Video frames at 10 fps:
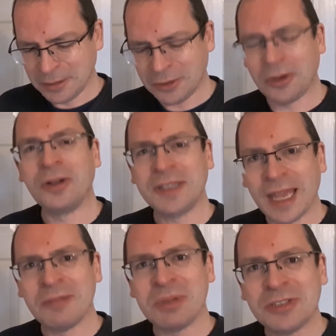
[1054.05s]
God
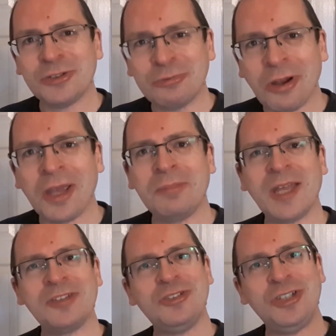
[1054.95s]
can be described
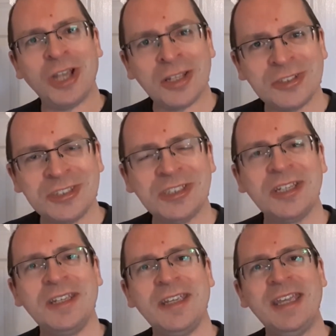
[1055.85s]
as just
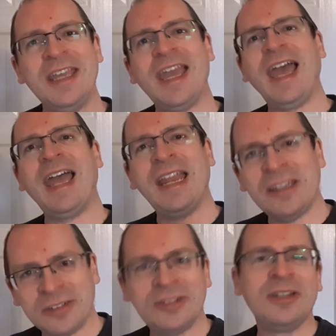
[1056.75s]

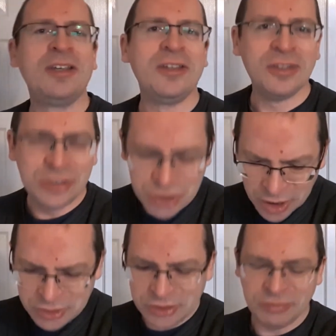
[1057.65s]
and the
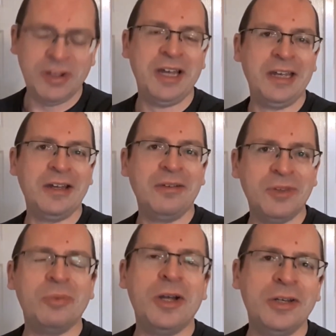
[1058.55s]
justifier of
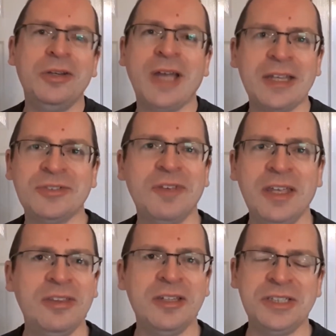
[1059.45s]
the one who has
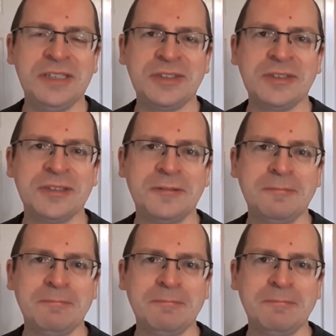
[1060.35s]
faith in Jesus.